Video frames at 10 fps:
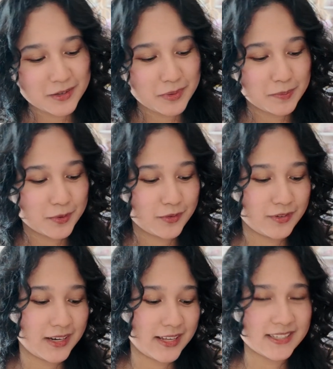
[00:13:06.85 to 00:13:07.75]
we both
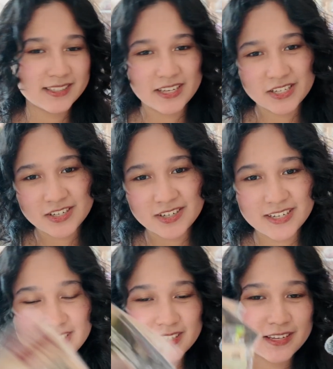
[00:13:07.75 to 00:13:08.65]
really like
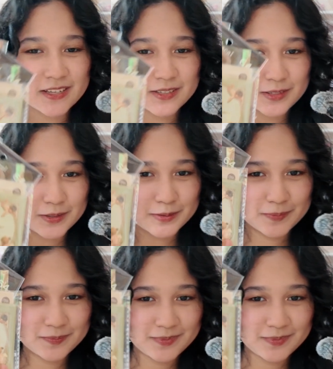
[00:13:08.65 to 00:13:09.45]
stationeries, so